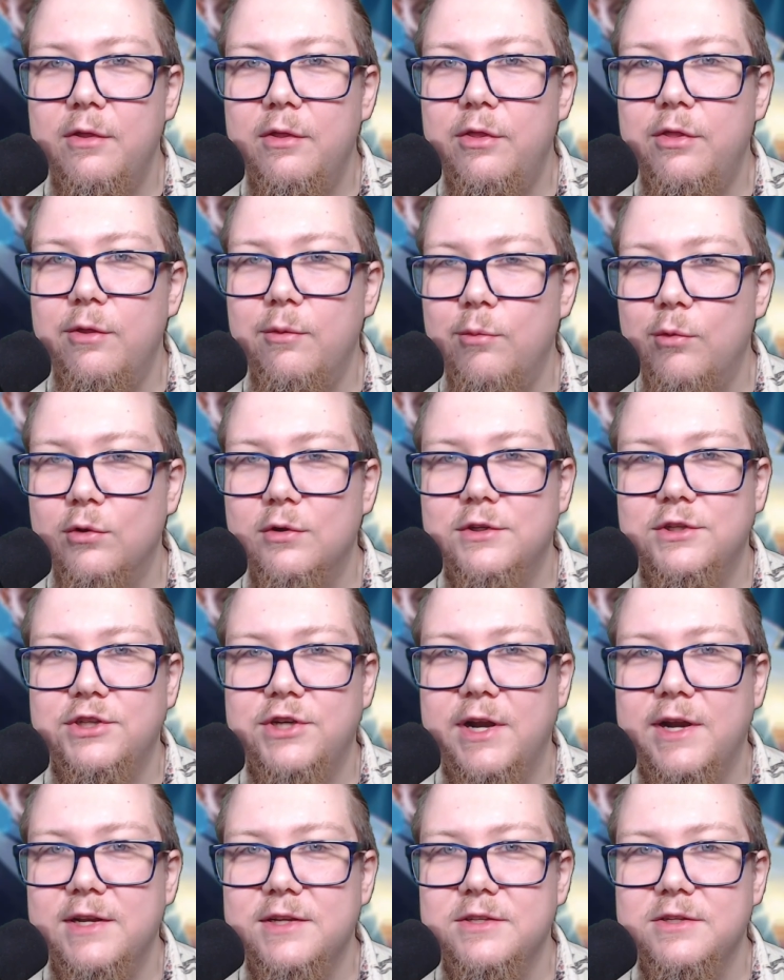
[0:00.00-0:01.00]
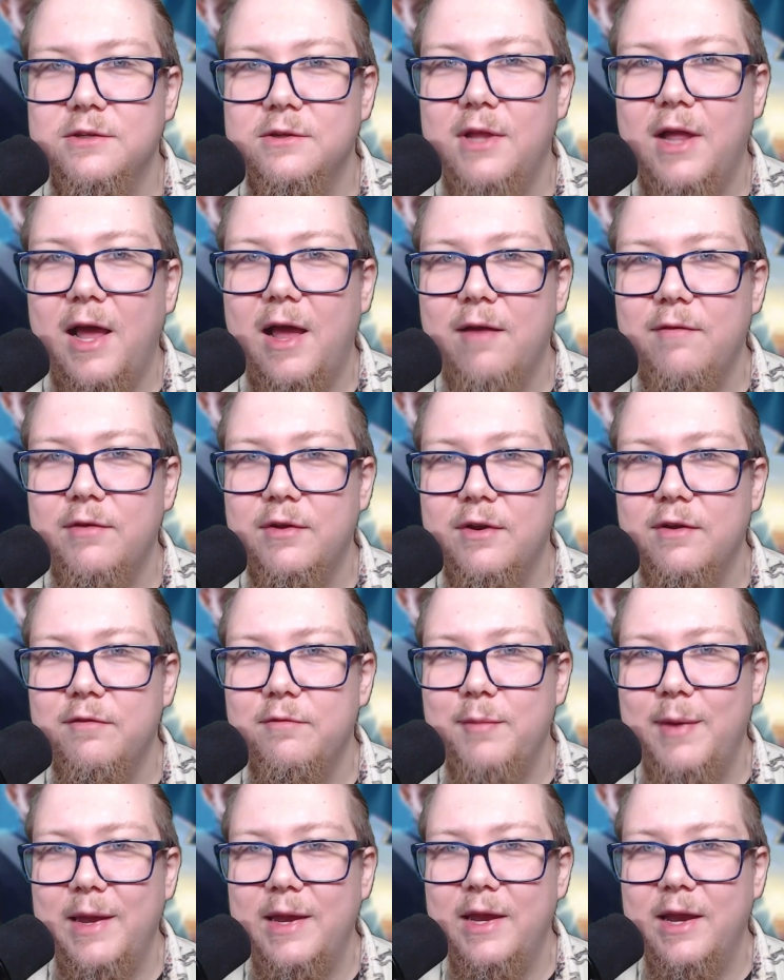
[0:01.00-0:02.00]
the more chance you'll have it of
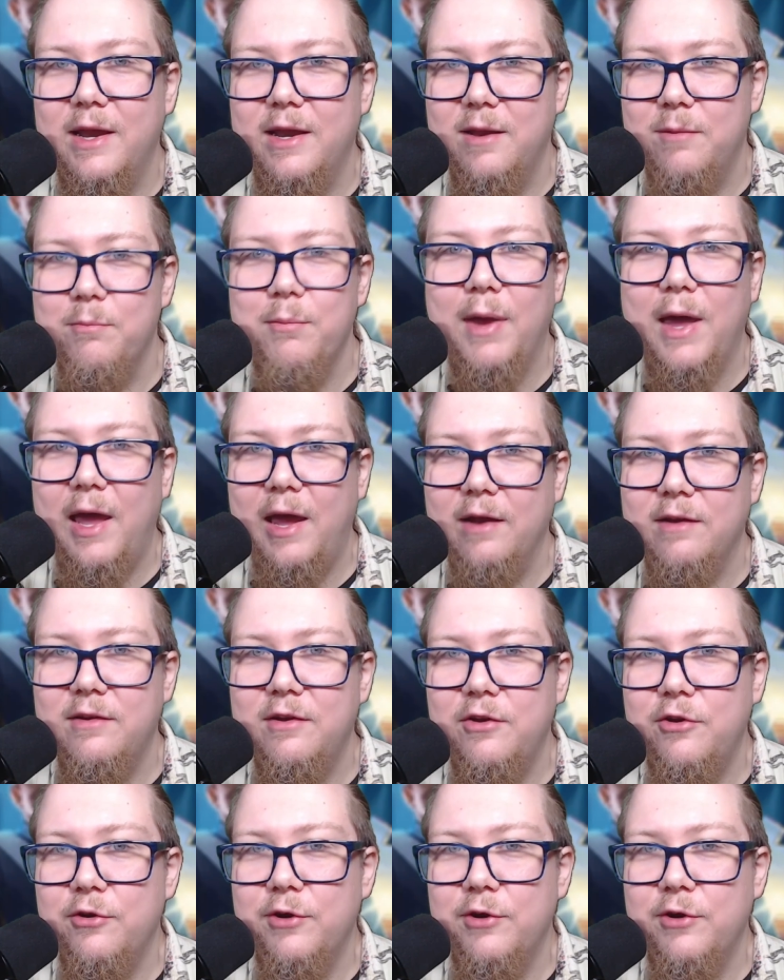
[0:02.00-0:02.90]
making an impact in your